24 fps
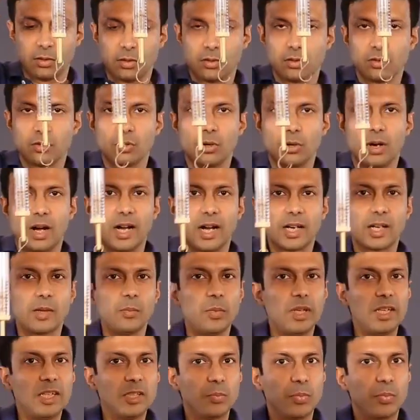So
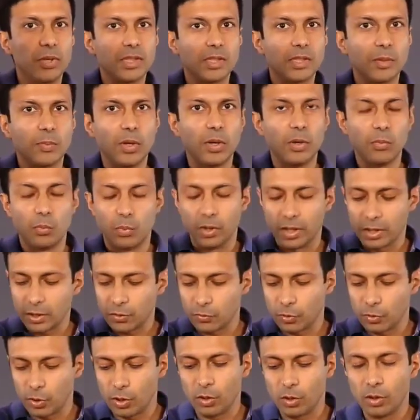Archimedes' principle works
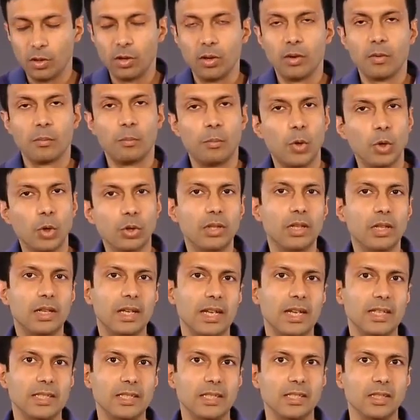for both the
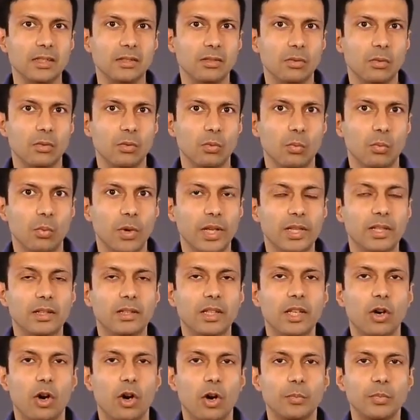cases, whether
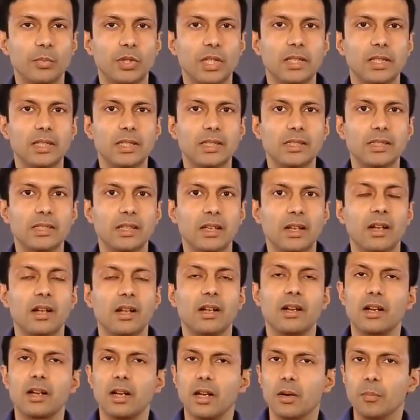the object is
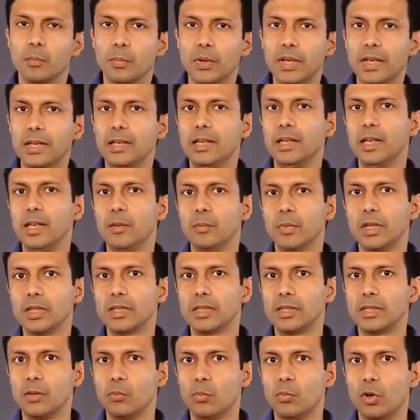completely
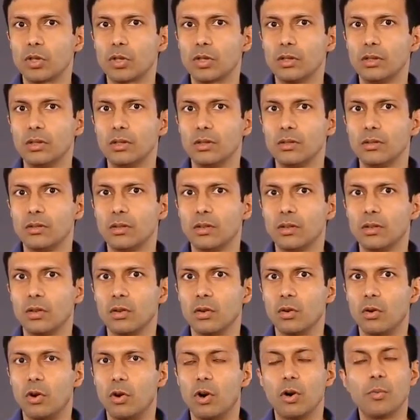immersed in water
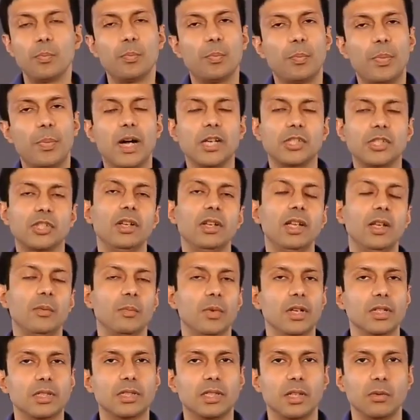or partially
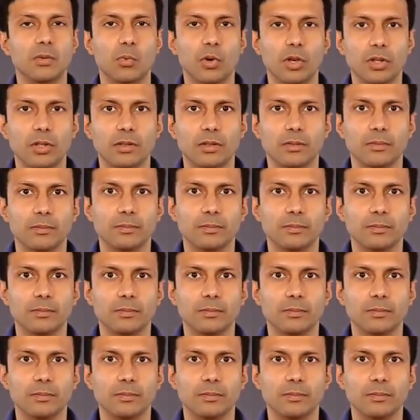immersed in water.